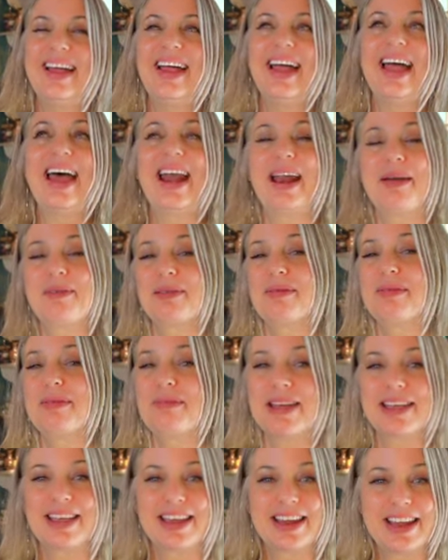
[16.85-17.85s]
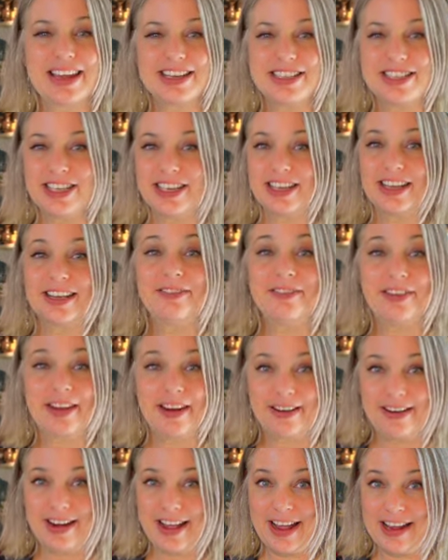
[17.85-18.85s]
And I'm going to be making a Chile
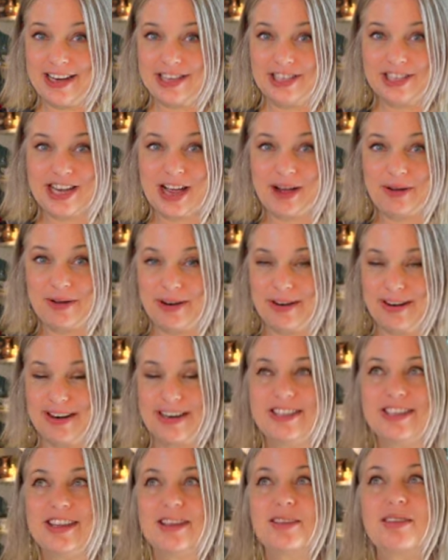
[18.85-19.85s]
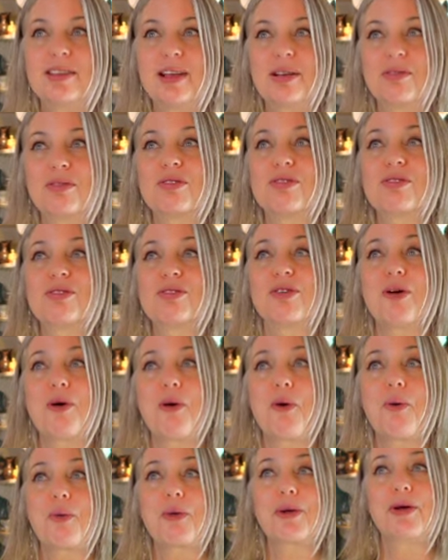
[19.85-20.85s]
Verde chowder. It just sounds so
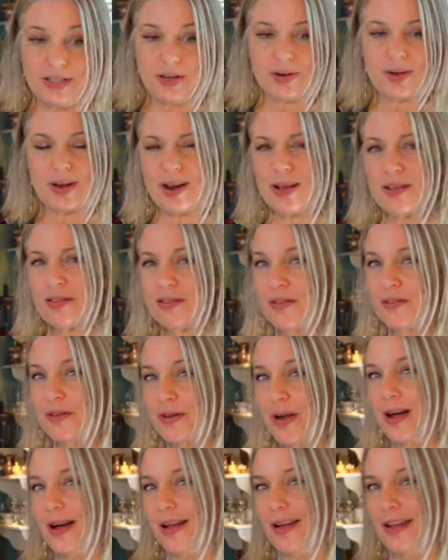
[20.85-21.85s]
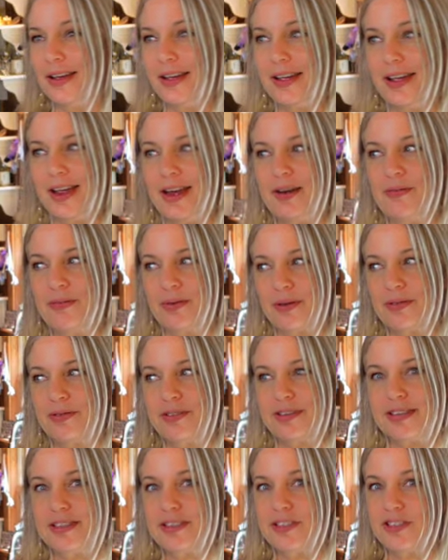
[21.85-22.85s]
good. You can also call it a
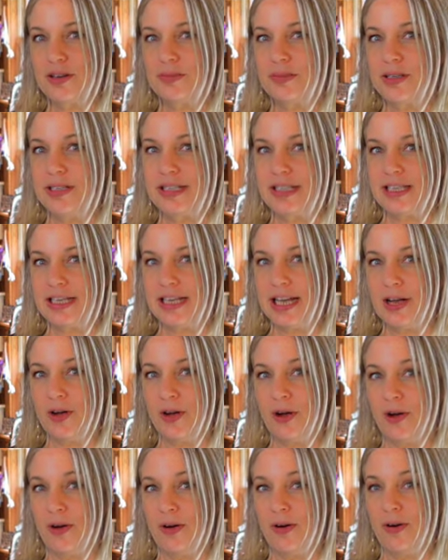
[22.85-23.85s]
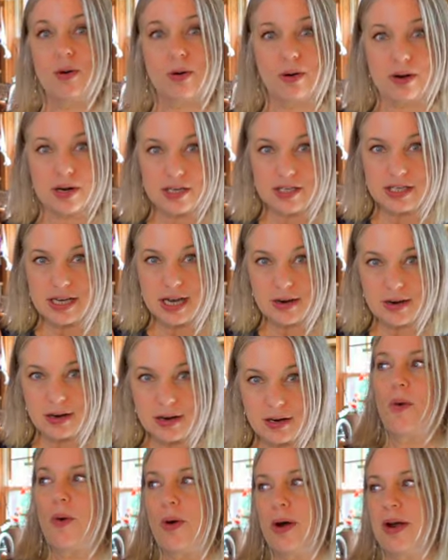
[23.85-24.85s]
roasted tomatillo corn
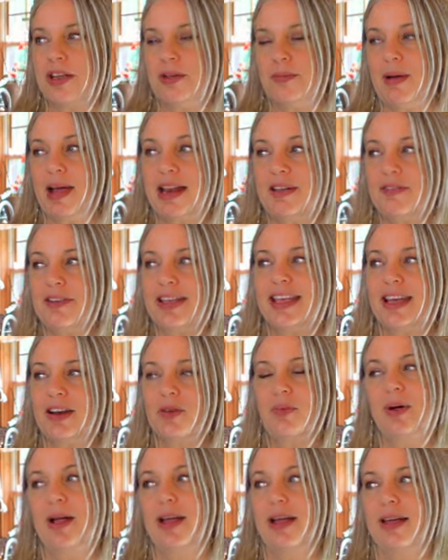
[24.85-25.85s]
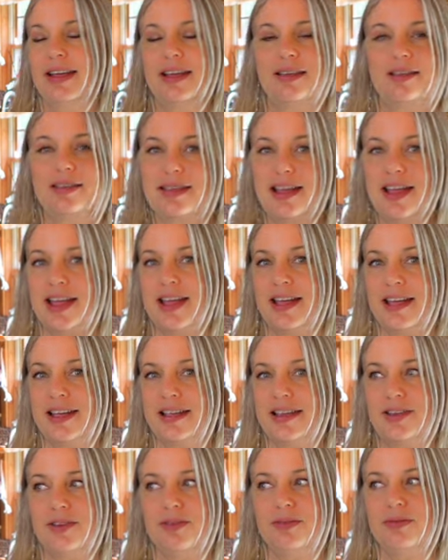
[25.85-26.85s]
chowder, or you might even get away. Like say
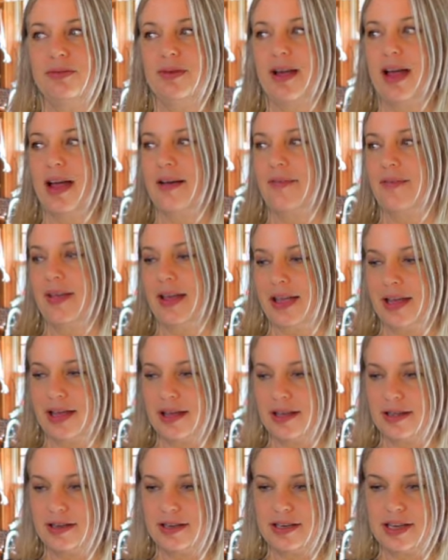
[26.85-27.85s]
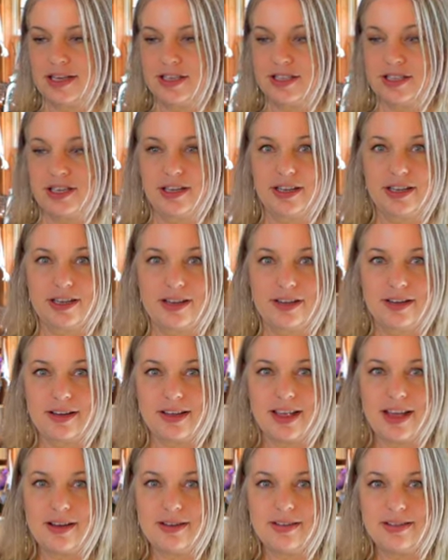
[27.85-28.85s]
you have like a chili
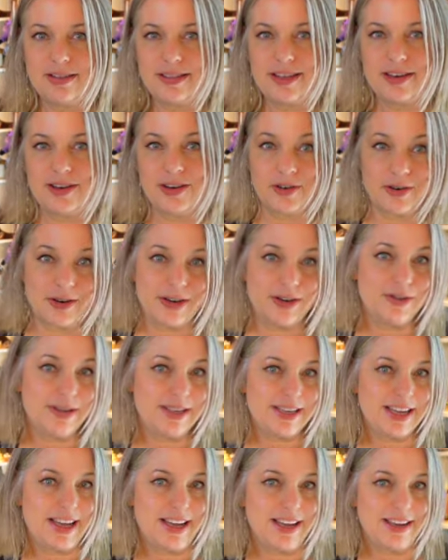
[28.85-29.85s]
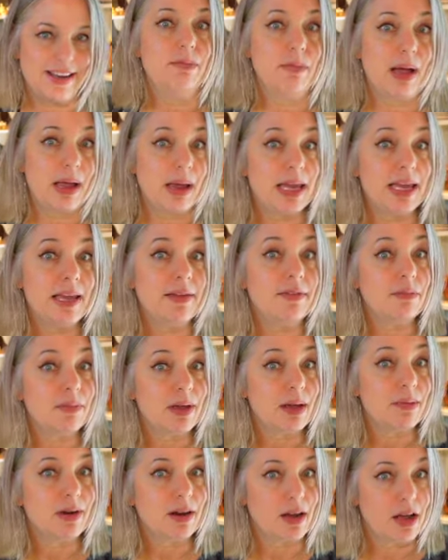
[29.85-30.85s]
cookout that you're going to attend. You might even
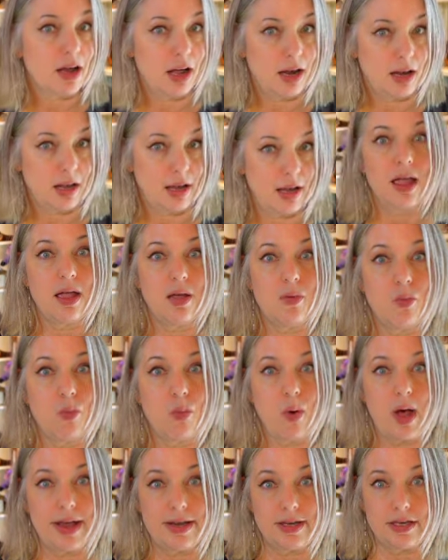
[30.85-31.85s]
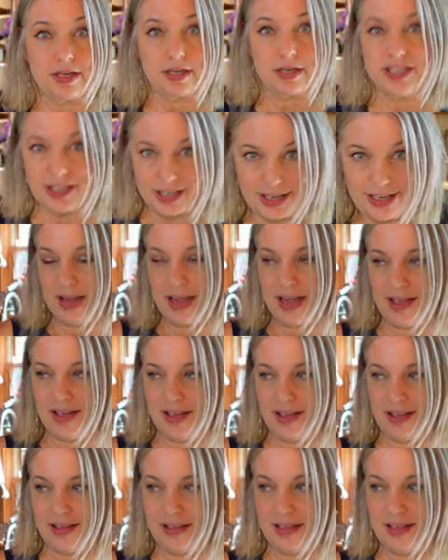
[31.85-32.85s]
be able to call it a white chili
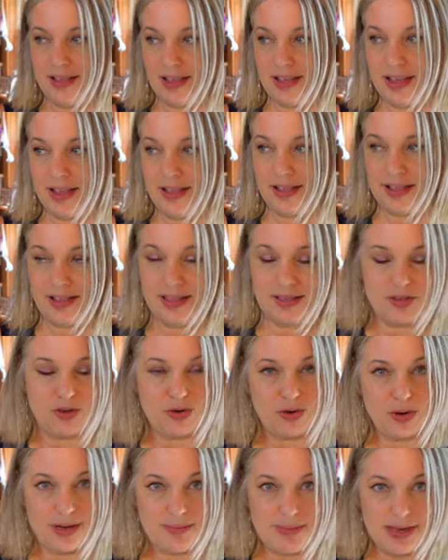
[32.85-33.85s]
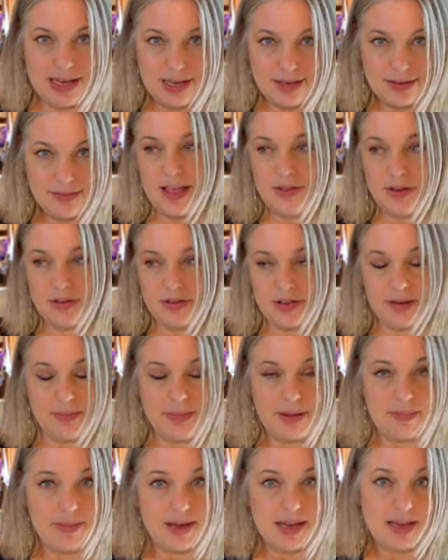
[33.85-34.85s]
because it's creamy and there's going to
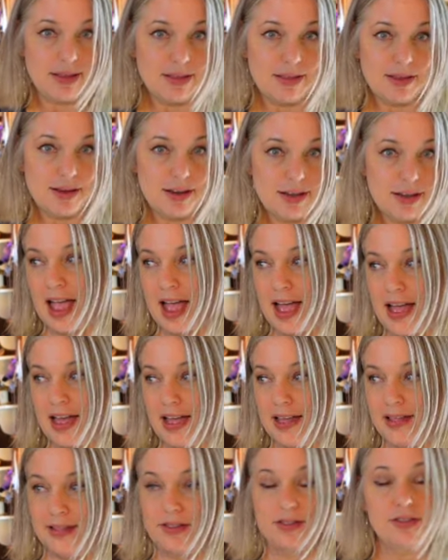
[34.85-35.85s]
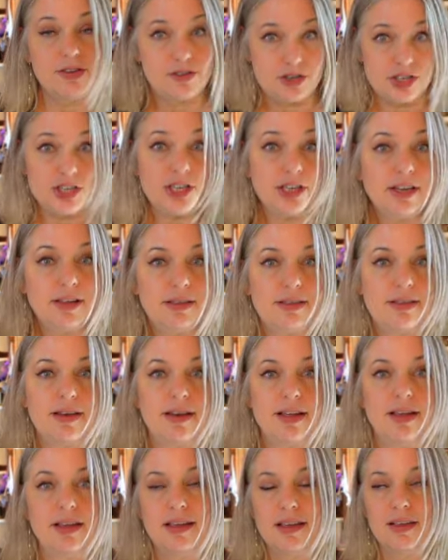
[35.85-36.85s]
be beans in it and the chilies in
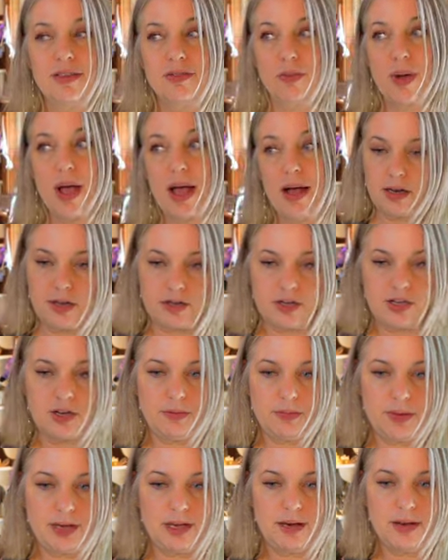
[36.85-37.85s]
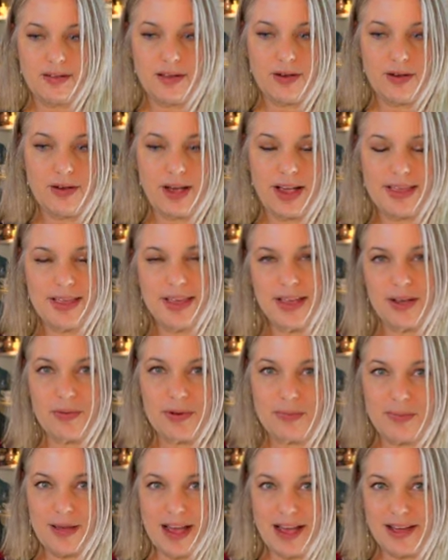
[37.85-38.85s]
it as well, cumin. So I think it
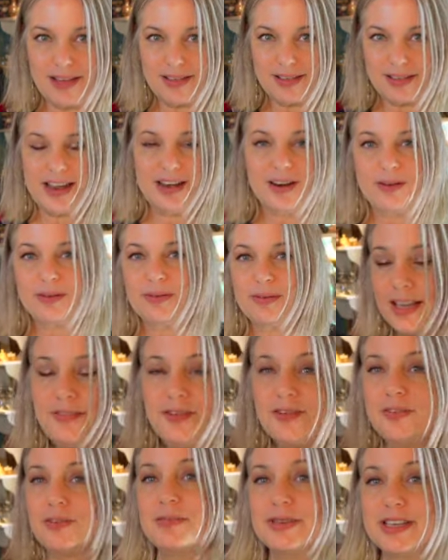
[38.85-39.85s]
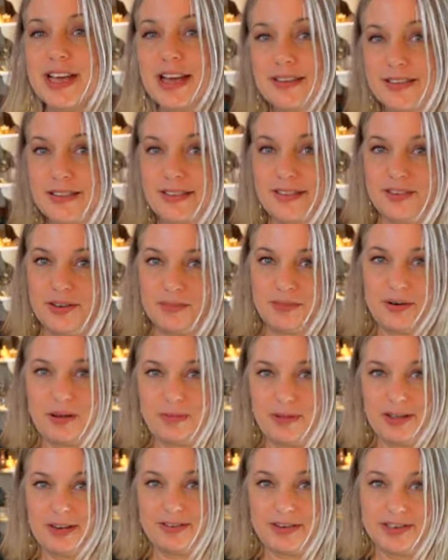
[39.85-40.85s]
would pass. I know if you're from Texas, you're
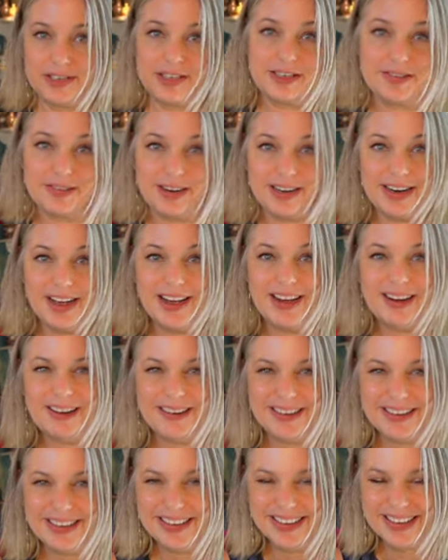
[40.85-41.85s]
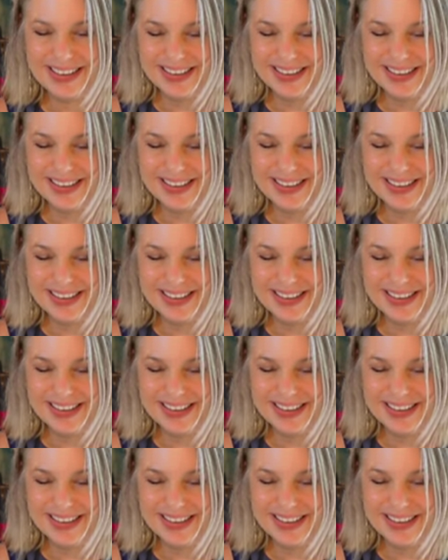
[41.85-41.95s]
probably cringing right now.